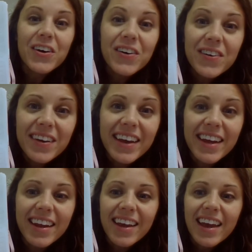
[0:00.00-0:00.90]

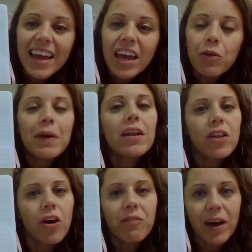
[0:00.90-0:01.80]
Good. It would be a
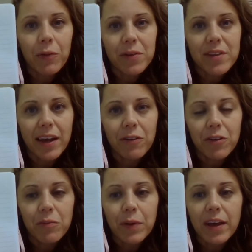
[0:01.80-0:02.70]
long vowel
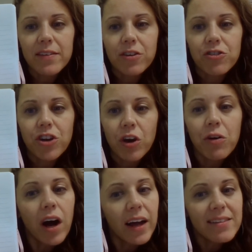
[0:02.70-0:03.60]
sound because there's no
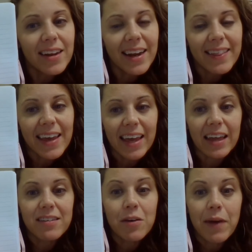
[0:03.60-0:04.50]
consonant at the
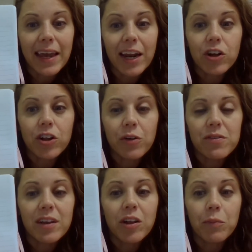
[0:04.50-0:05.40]
end to make it a
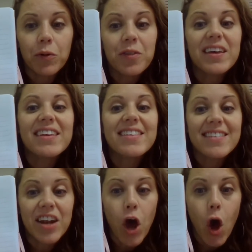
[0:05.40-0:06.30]
closed syllable. This
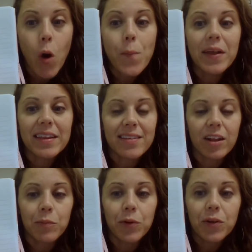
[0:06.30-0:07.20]
is an open
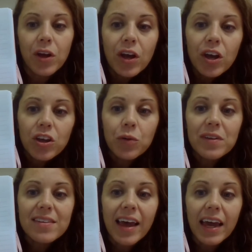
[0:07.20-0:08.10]
syllable. You
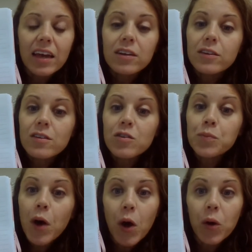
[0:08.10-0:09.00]
would say
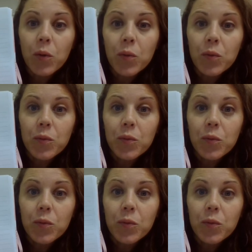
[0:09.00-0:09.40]
SPO.